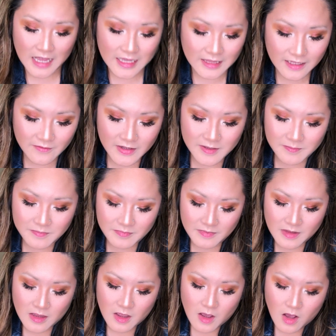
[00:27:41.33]
I love it.
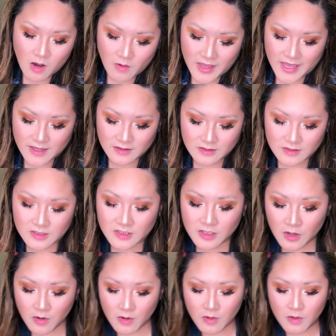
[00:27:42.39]
Okay,
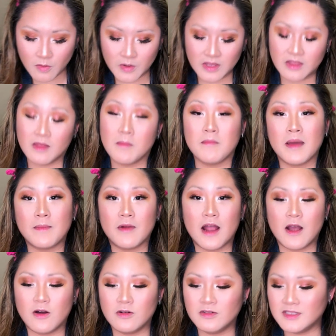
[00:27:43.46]
so with my
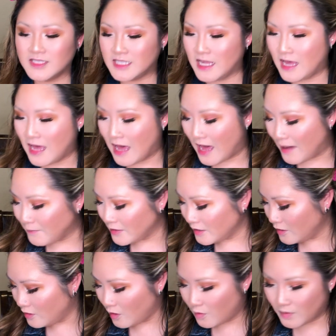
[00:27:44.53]
brows, I'm
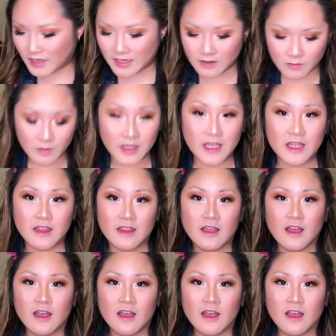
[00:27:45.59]
gonna go in with,